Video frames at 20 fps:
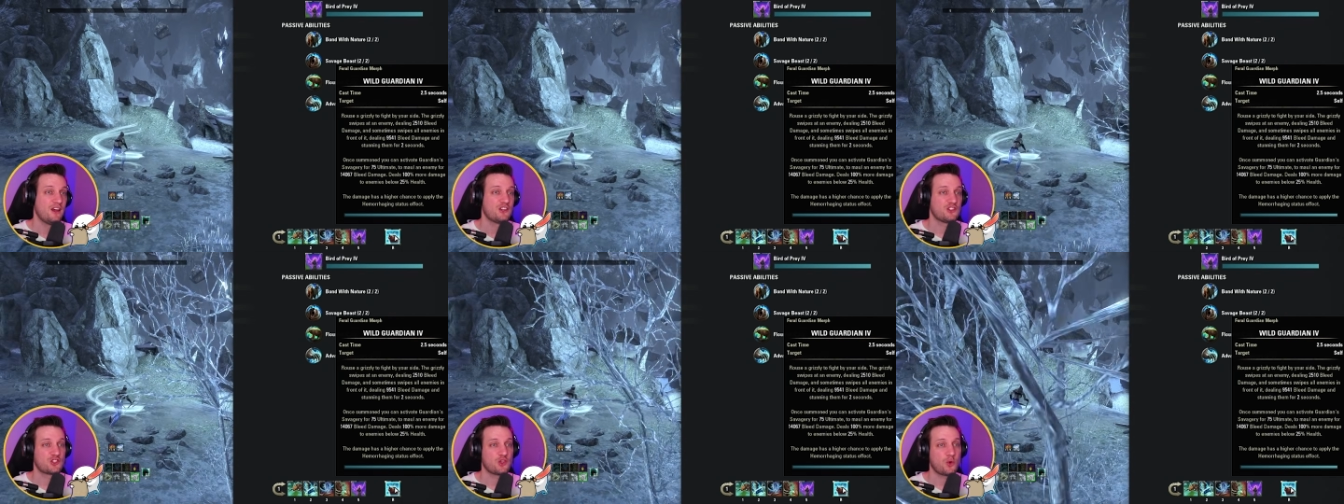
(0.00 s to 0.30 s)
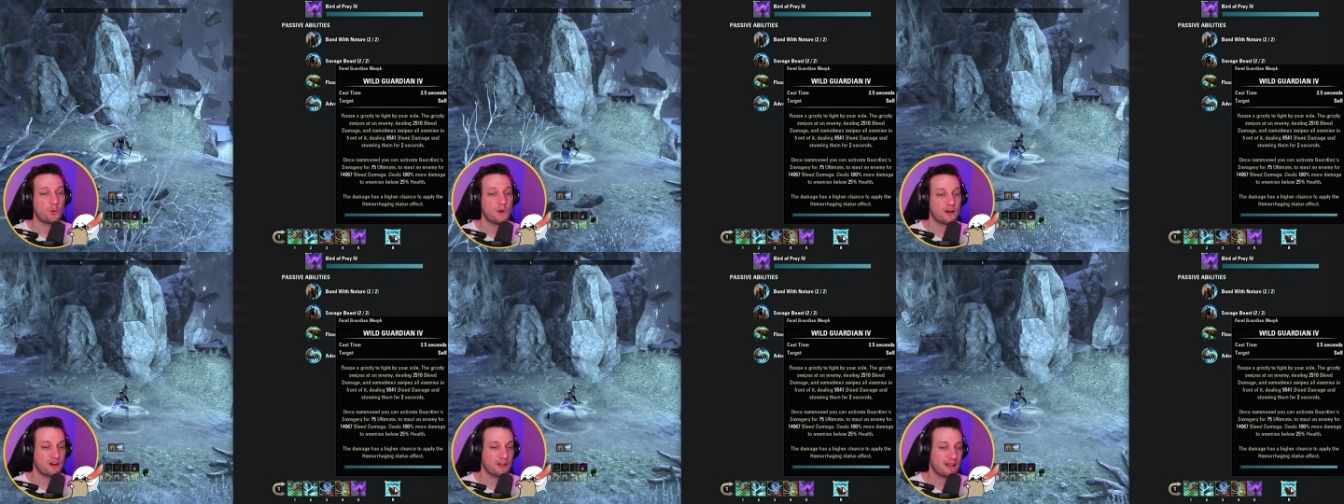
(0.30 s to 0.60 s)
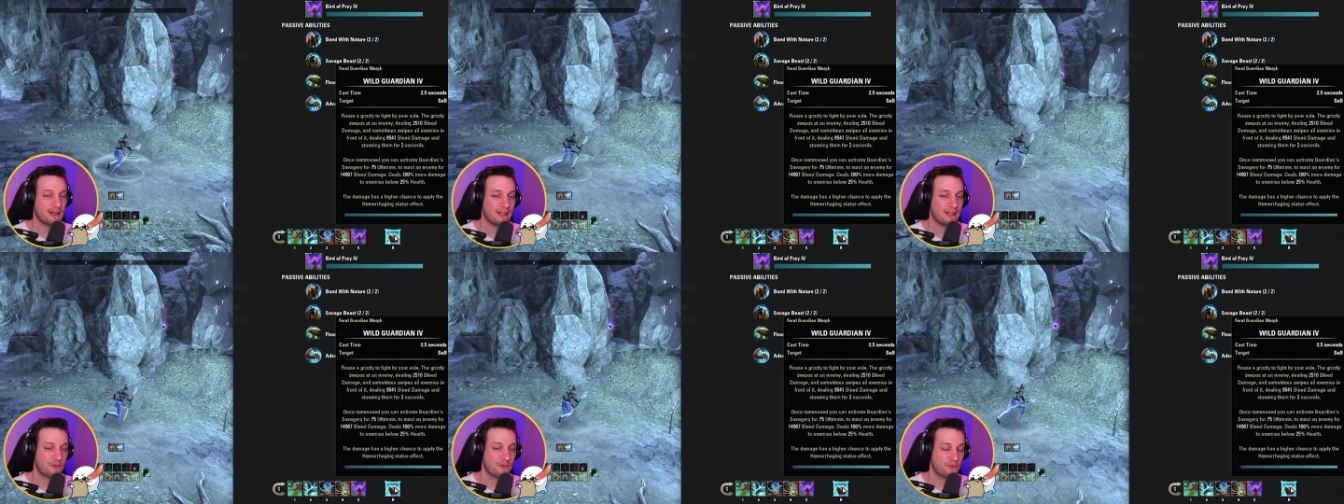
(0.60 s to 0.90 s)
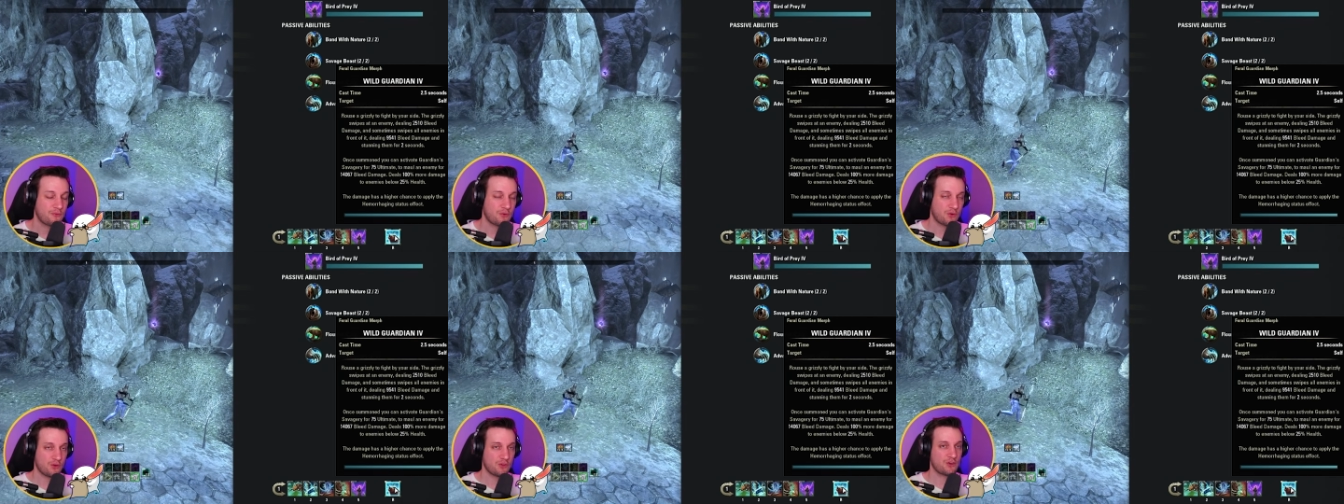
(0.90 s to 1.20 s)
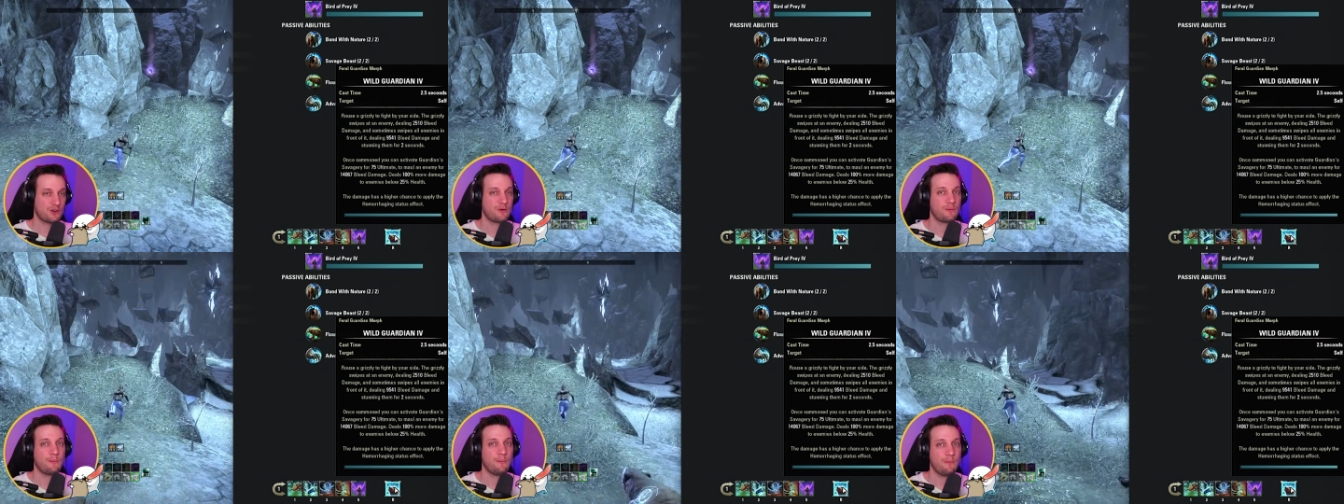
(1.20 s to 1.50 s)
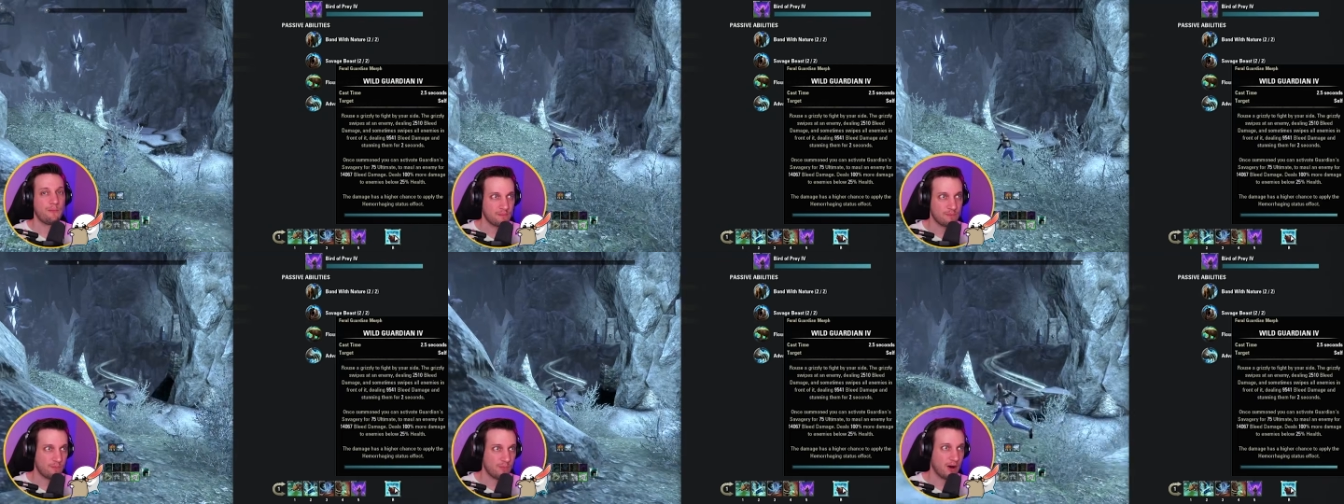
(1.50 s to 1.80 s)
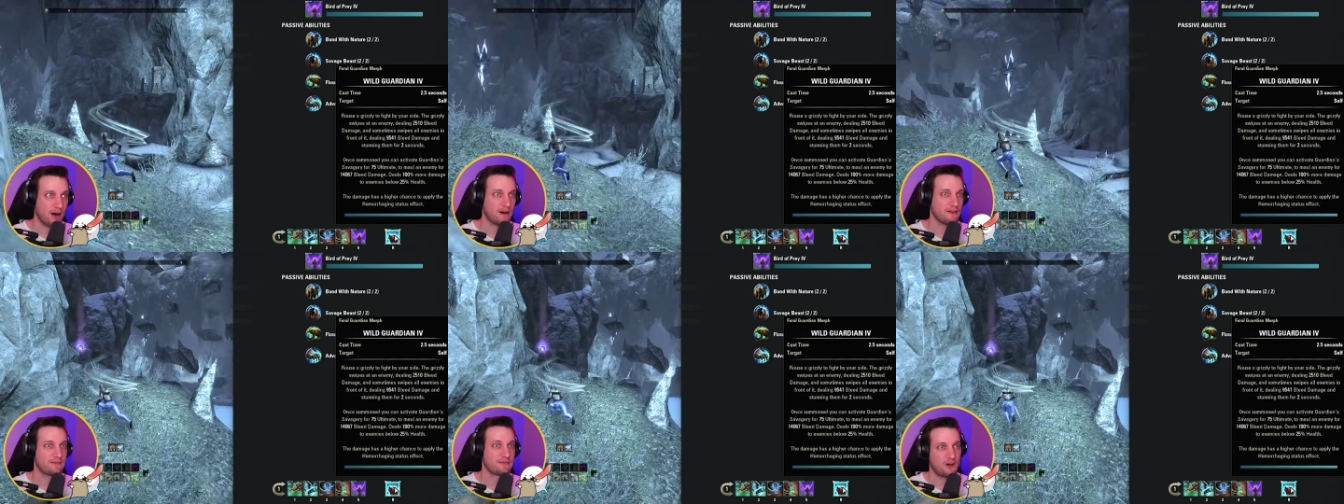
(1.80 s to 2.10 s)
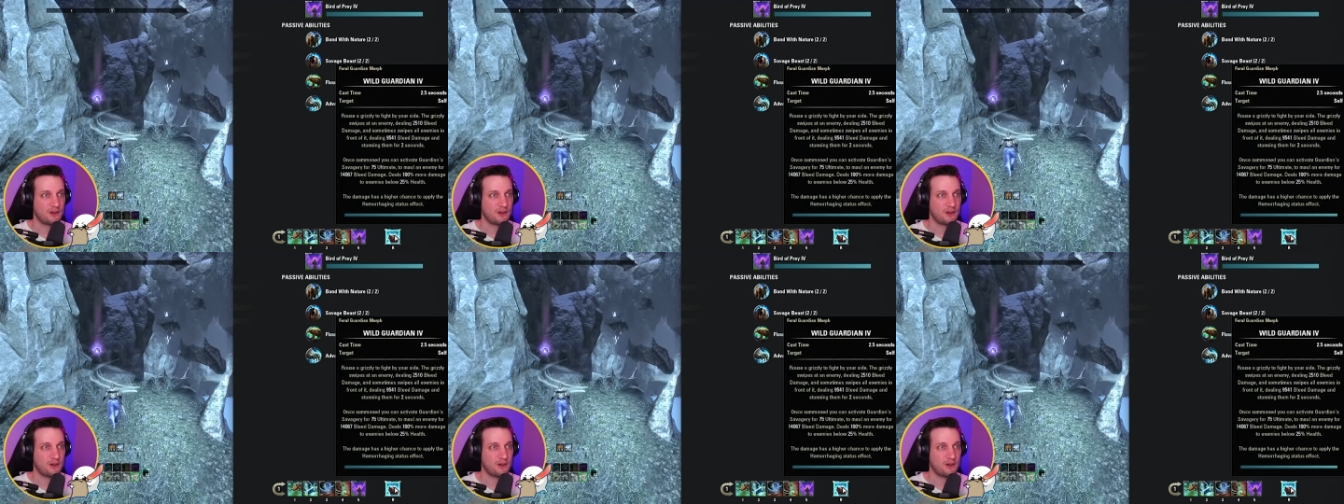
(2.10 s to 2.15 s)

So we are getting further buff.